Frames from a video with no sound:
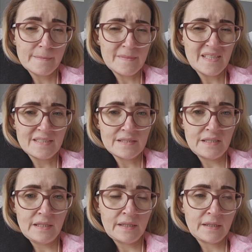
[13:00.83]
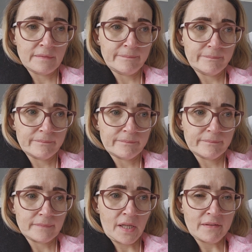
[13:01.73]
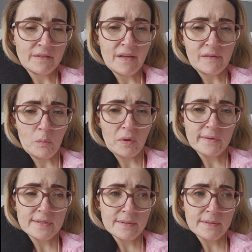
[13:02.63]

yeah, I've never wanted to be